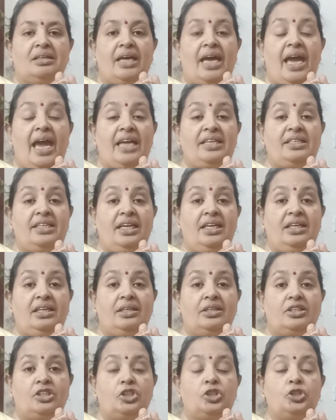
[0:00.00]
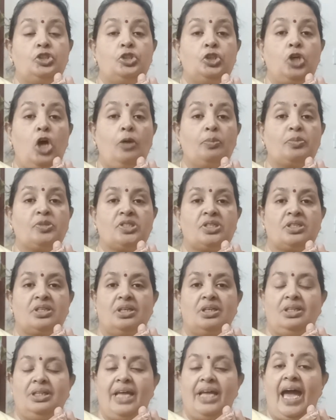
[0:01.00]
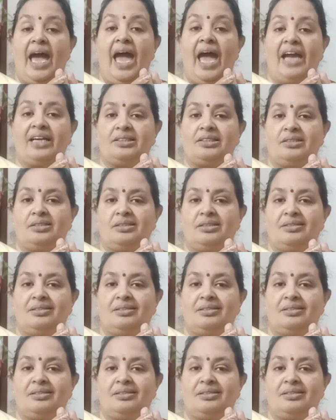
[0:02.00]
headache stops the act,